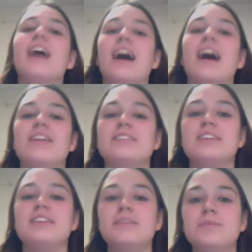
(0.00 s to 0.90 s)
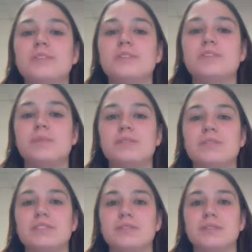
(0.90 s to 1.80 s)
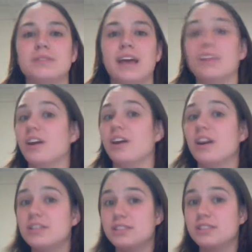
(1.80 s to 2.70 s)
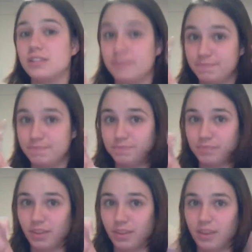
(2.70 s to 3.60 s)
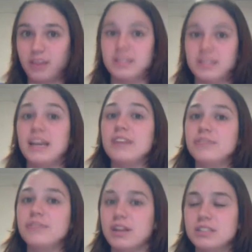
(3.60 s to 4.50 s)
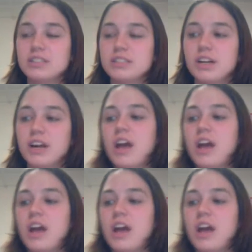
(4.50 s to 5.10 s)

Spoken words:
And then Tim was supposed to get lost, because he had Russ in his car.